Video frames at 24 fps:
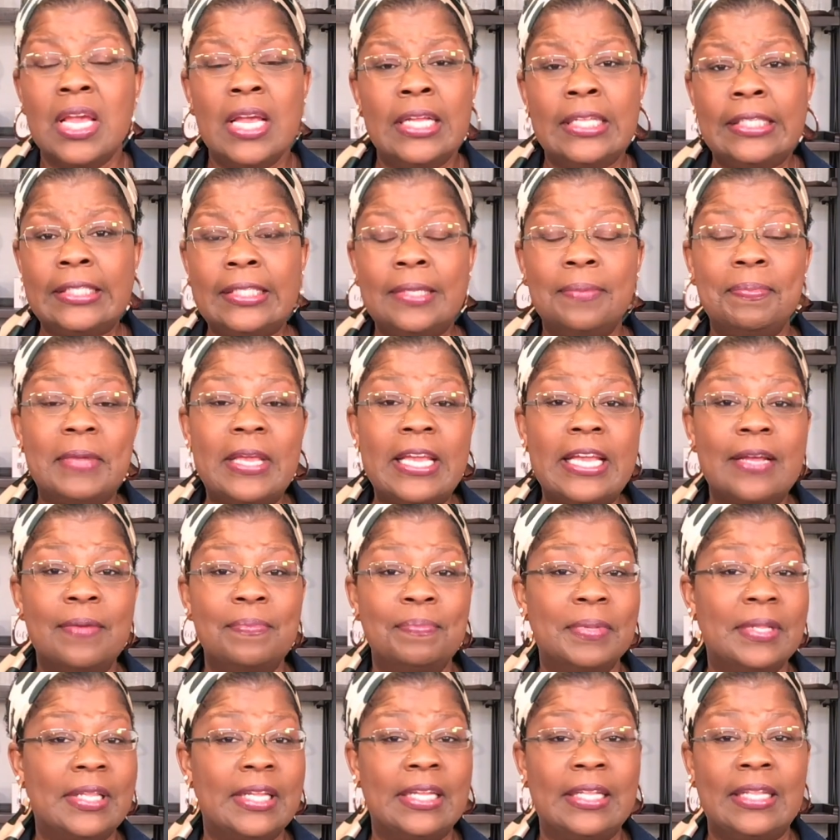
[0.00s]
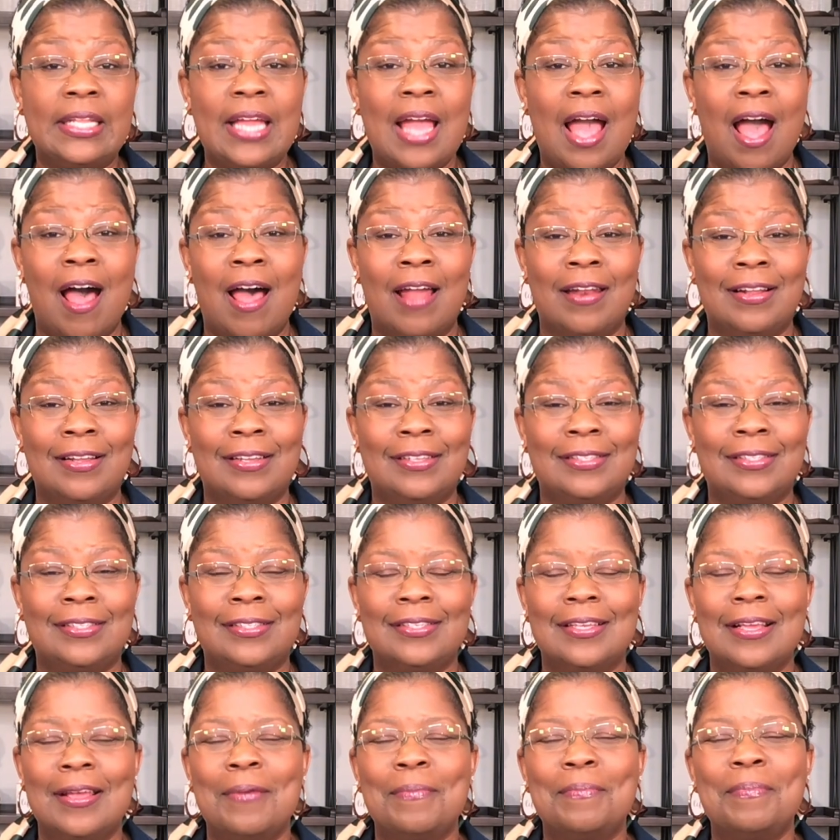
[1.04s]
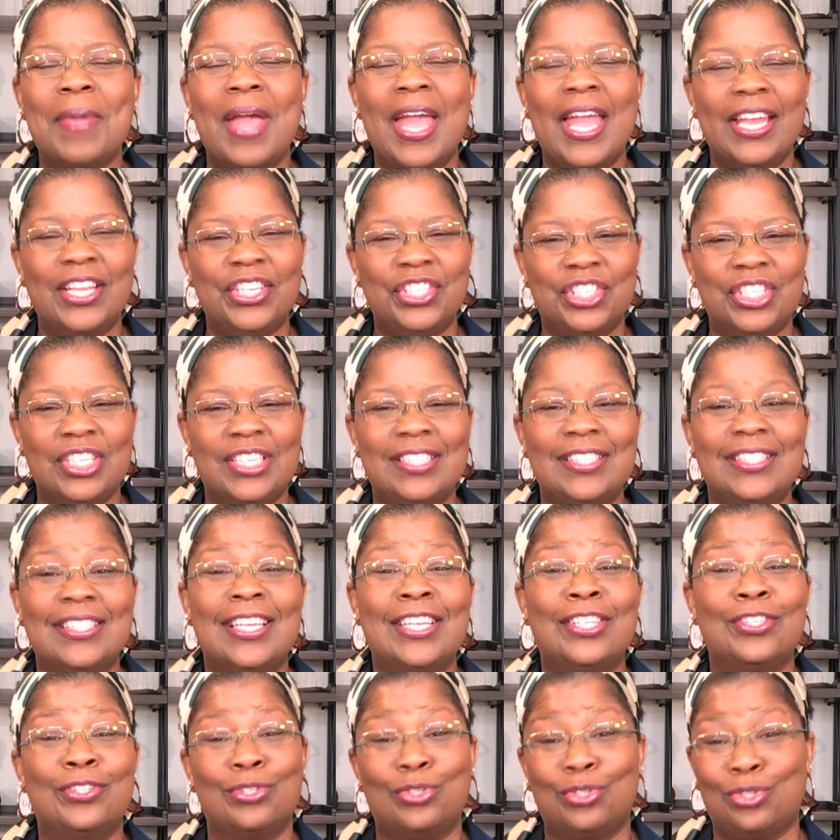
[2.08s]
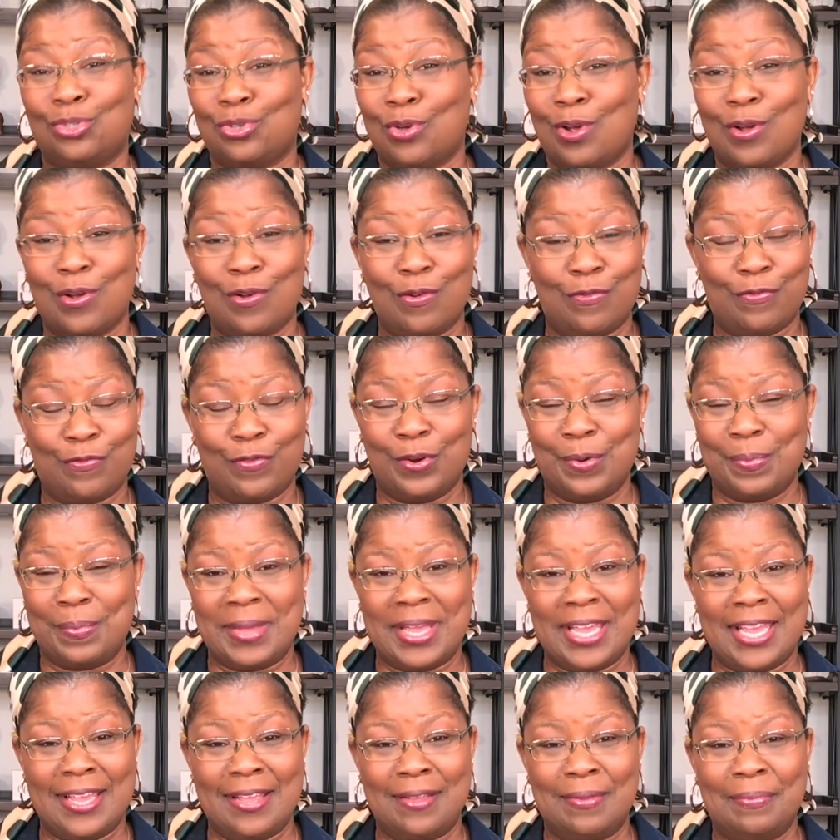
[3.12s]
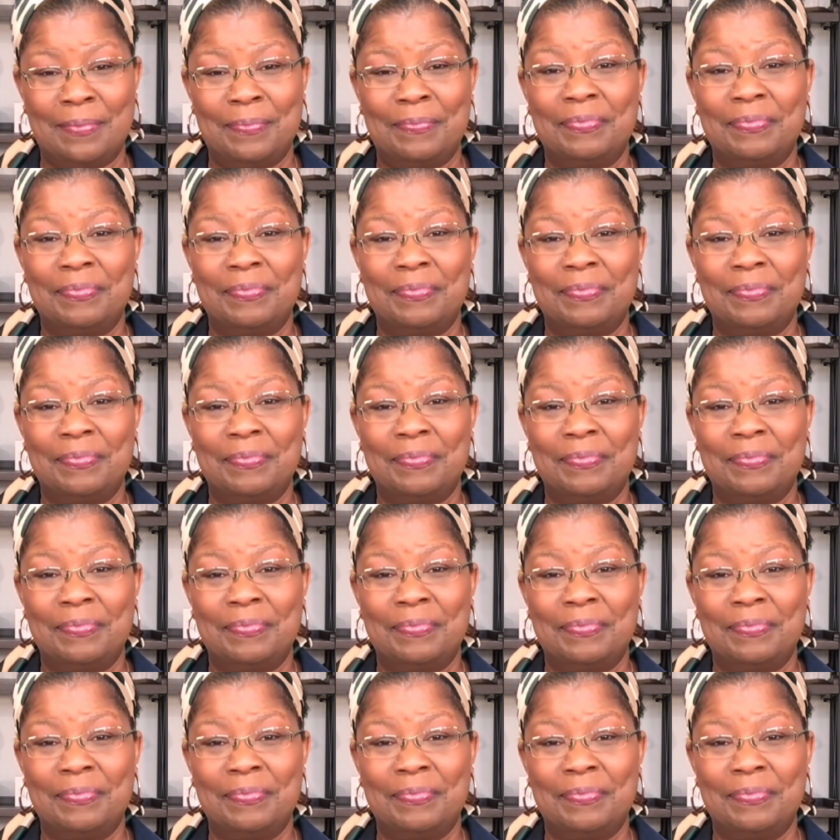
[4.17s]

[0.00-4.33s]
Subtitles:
To be completely honest, patience is a struggle for me.